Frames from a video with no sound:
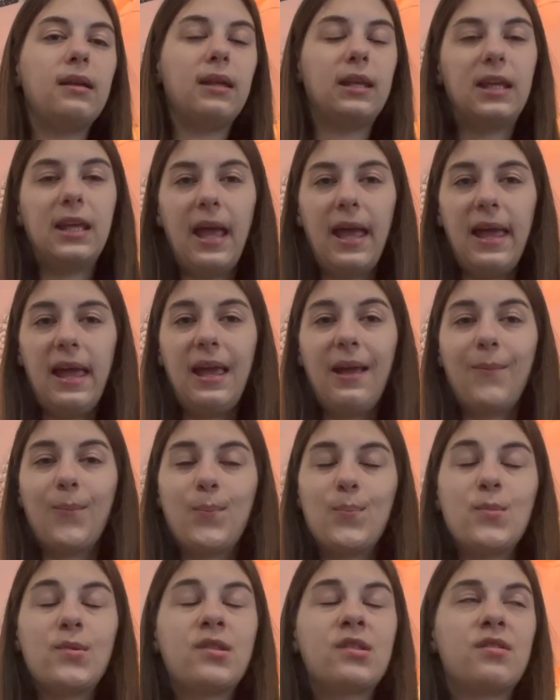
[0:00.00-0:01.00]

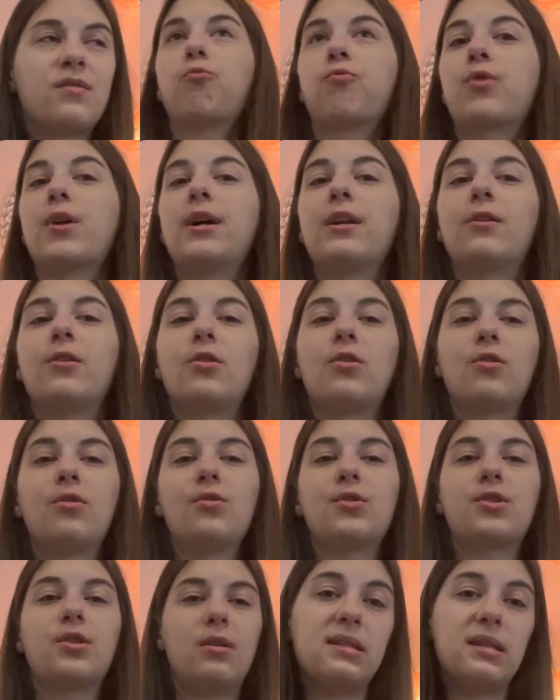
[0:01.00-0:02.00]
games,
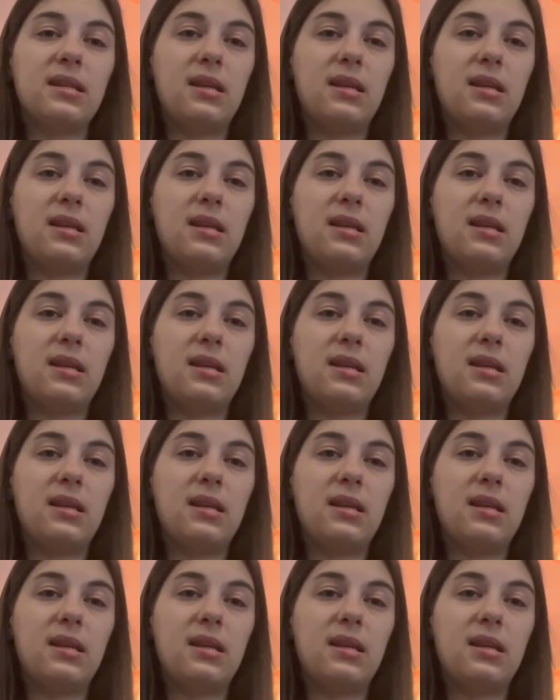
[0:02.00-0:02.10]
riddles.